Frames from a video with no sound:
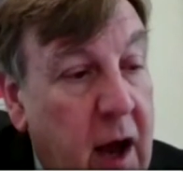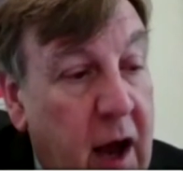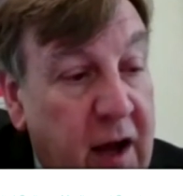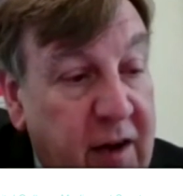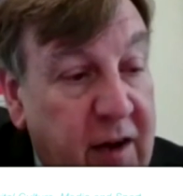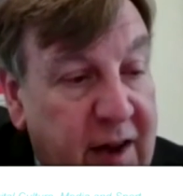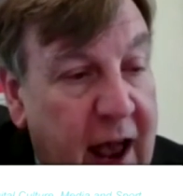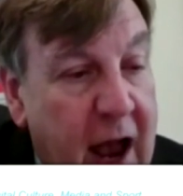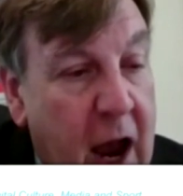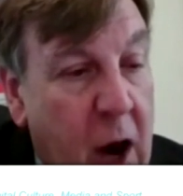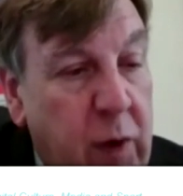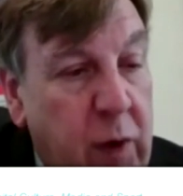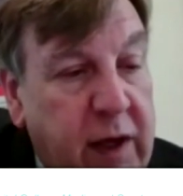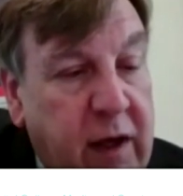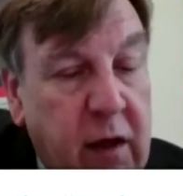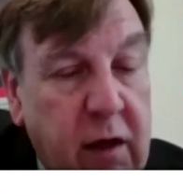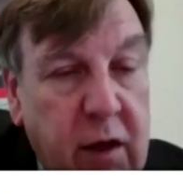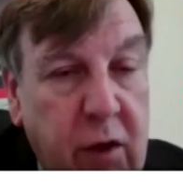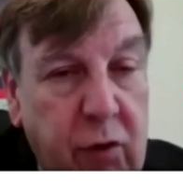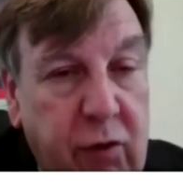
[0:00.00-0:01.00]
and how we
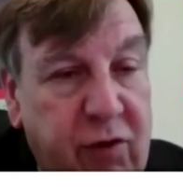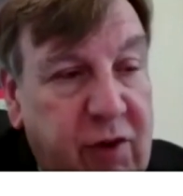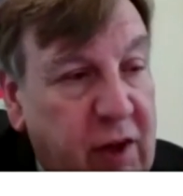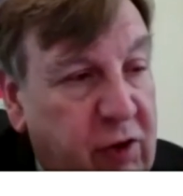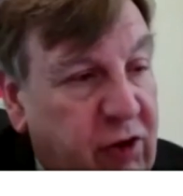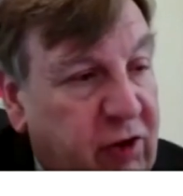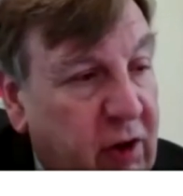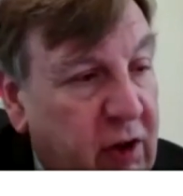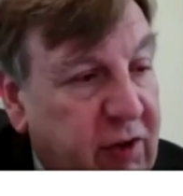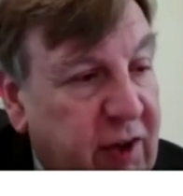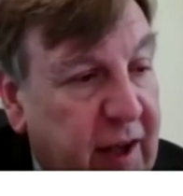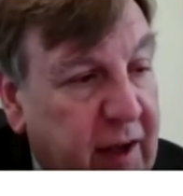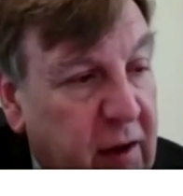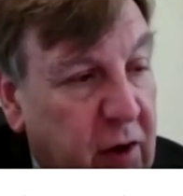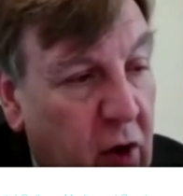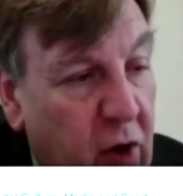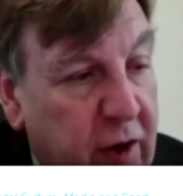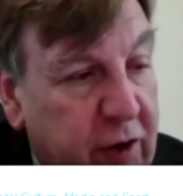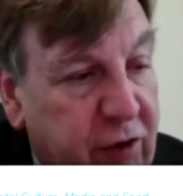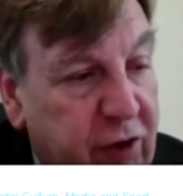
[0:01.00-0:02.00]
can use digital
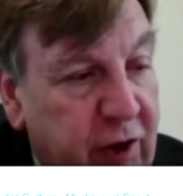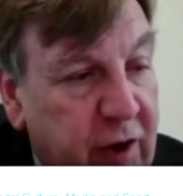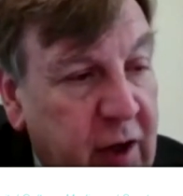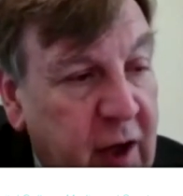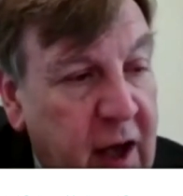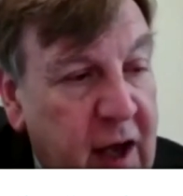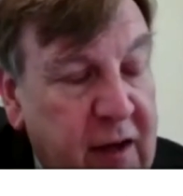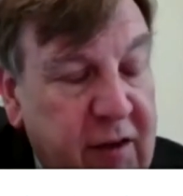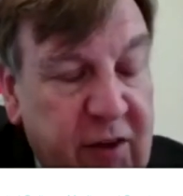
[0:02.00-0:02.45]
technology